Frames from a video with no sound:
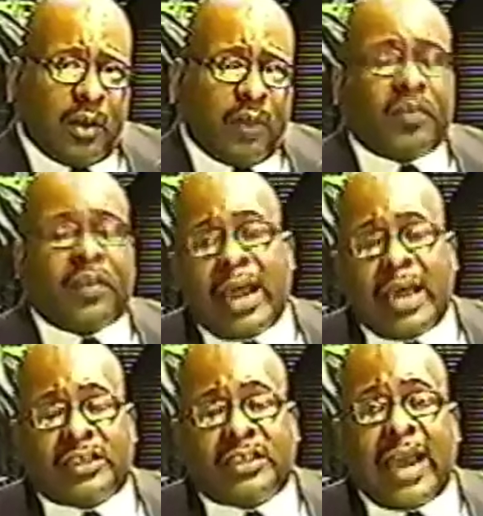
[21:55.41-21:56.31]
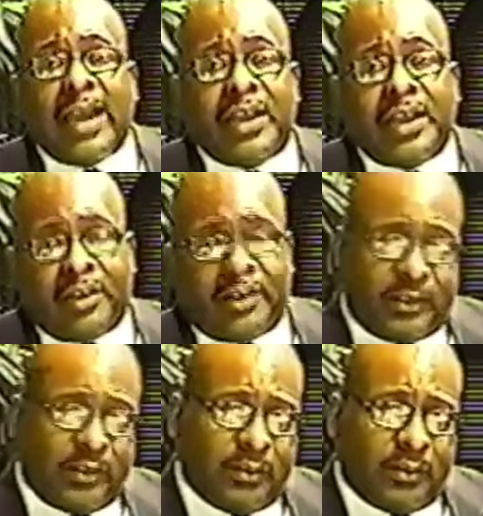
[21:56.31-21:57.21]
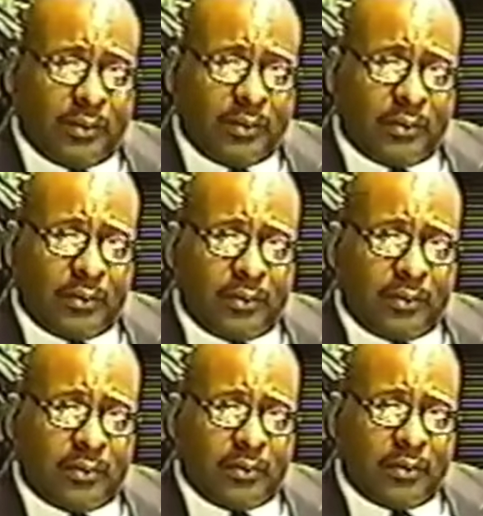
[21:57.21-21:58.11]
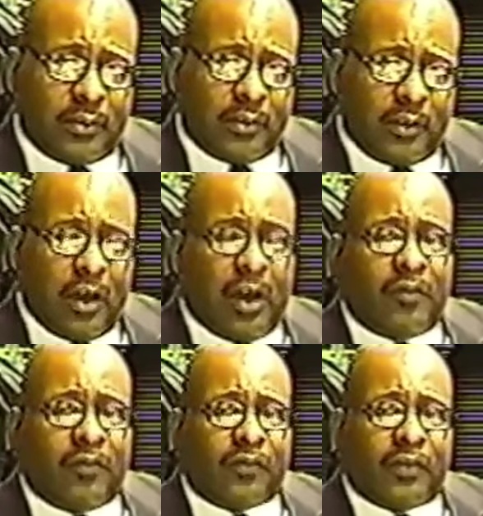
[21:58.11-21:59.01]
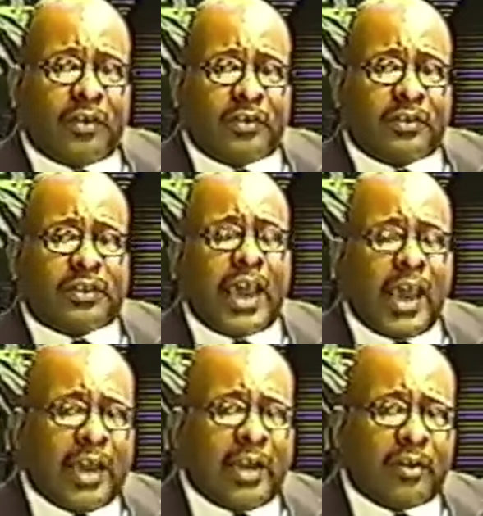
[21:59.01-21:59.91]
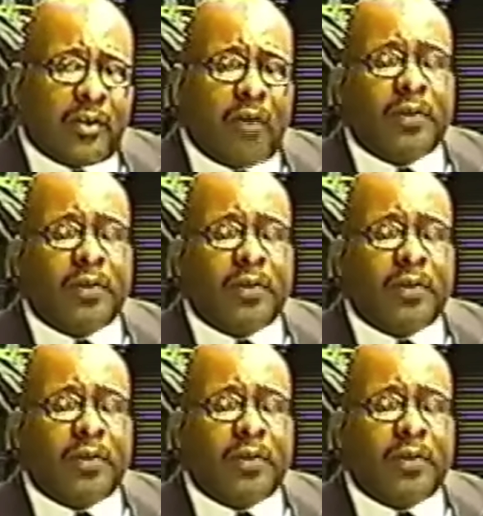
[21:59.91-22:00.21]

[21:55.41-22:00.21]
for the last 10 years of sand on the